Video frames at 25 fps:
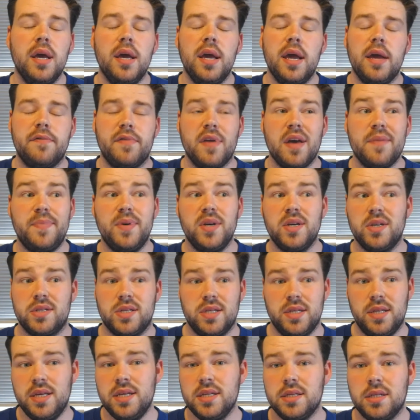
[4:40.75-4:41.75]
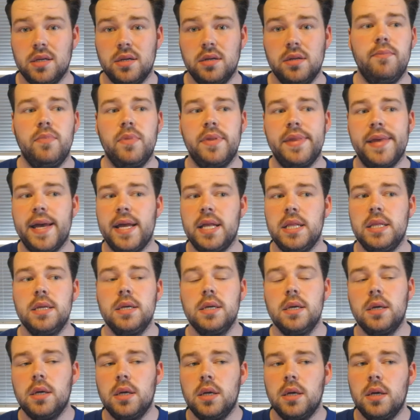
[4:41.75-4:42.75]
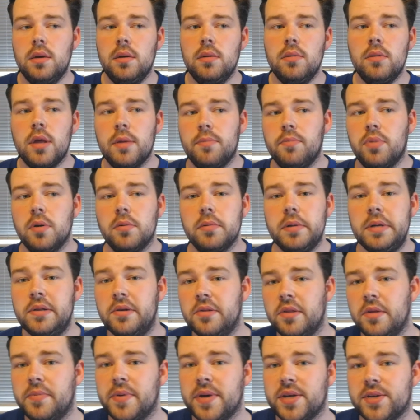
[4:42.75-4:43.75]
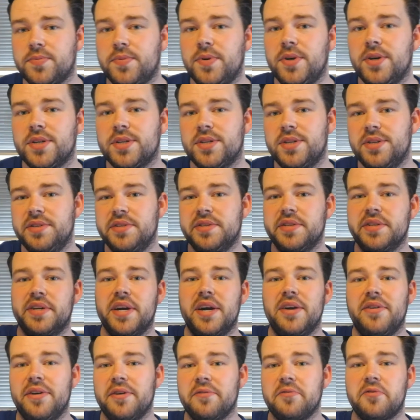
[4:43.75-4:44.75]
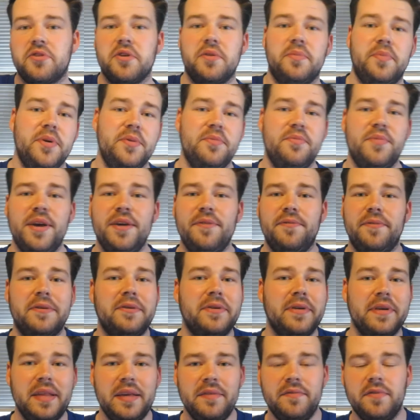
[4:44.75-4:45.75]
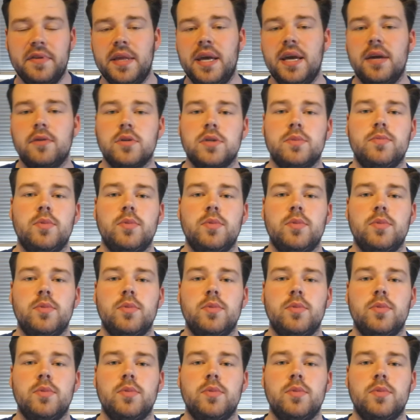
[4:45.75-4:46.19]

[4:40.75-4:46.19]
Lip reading: If that person isn't, then they're probably not the best person to go out shopping with or anything else,